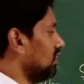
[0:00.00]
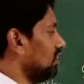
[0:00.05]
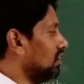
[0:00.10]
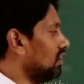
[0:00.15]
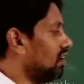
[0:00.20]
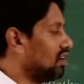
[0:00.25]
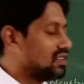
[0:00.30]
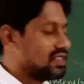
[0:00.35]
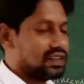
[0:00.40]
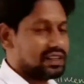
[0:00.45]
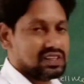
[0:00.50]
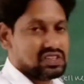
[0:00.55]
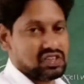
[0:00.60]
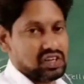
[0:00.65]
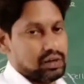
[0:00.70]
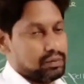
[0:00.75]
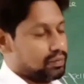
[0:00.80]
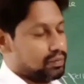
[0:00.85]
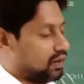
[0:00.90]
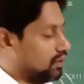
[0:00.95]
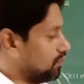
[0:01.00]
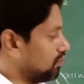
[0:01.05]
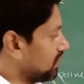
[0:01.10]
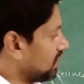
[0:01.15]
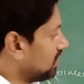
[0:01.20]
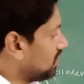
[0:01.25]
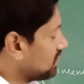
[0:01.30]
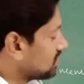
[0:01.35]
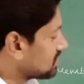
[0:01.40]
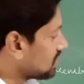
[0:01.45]
Now listen the statement.
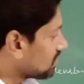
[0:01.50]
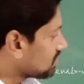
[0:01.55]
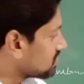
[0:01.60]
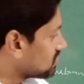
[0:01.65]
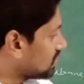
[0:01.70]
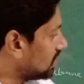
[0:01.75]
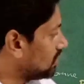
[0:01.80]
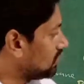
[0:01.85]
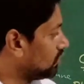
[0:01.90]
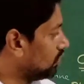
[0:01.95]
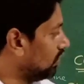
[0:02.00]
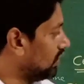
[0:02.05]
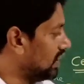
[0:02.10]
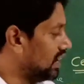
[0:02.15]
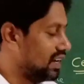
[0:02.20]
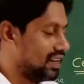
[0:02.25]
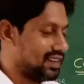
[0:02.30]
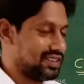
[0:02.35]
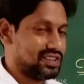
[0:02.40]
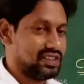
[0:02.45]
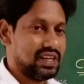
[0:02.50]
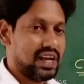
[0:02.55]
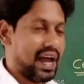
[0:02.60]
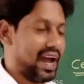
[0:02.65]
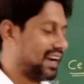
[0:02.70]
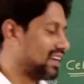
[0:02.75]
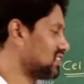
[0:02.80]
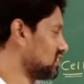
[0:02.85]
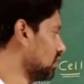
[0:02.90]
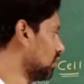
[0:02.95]
Sir, cellulase
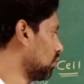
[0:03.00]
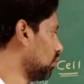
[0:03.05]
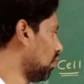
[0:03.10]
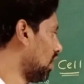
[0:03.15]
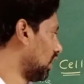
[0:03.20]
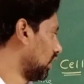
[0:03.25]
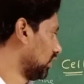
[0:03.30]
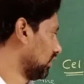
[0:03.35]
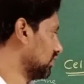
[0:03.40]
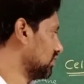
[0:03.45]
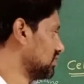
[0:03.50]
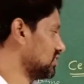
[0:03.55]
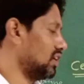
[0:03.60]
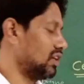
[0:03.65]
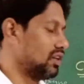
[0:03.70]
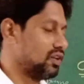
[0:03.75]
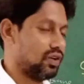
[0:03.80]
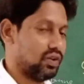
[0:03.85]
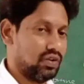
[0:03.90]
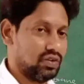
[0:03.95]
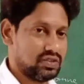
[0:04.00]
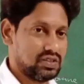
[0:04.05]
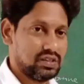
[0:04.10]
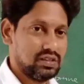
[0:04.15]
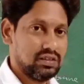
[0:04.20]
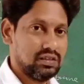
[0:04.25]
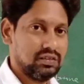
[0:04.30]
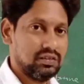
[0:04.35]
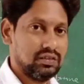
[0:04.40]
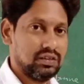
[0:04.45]
acts on what?
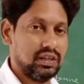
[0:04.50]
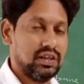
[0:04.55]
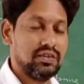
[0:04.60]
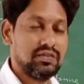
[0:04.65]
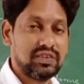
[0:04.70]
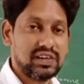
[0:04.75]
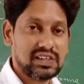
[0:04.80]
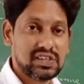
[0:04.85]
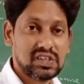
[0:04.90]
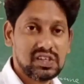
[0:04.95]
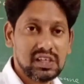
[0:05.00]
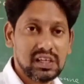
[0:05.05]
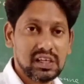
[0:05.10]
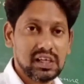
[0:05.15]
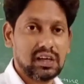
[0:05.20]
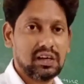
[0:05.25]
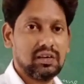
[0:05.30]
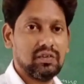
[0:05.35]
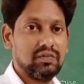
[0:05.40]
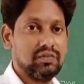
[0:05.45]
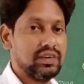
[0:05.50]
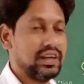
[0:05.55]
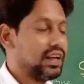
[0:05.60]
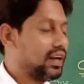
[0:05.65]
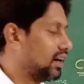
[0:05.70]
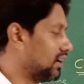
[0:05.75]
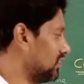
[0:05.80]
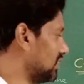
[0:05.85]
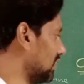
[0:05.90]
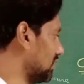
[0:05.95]
Cellulose. In first year, we
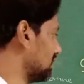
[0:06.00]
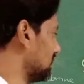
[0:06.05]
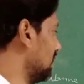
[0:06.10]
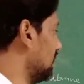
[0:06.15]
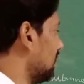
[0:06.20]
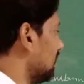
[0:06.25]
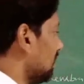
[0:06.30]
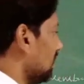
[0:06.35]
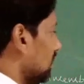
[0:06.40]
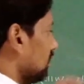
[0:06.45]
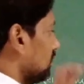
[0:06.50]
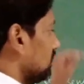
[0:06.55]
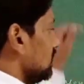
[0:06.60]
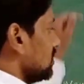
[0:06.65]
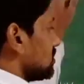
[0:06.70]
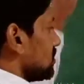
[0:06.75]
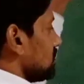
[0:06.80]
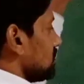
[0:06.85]
read that this